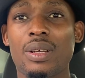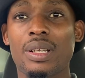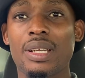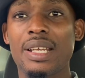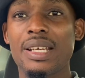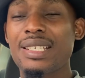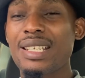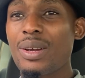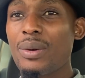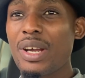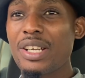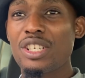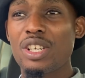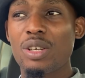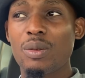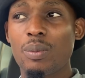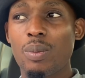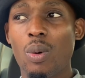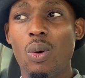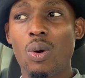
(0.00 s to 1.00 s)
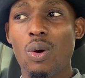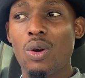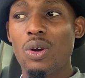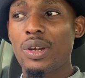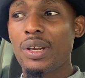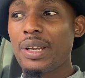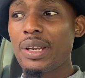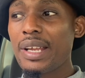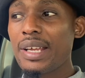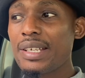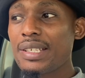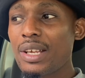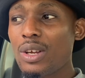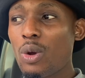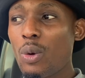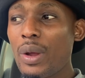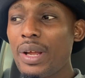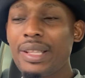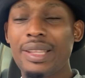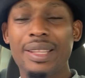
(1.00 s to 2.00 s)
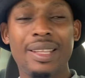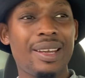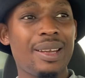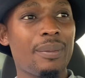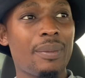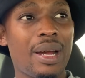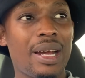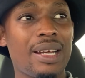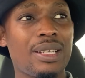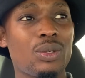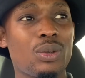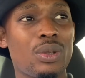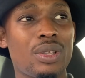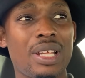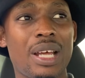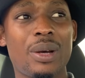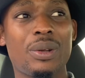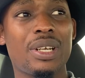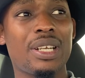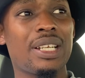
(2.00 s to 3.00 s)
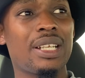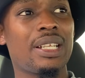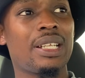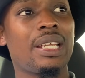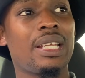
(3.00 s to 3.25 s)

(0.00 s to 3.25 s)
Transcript: Niggas are watching porn, niggas are going three months without it,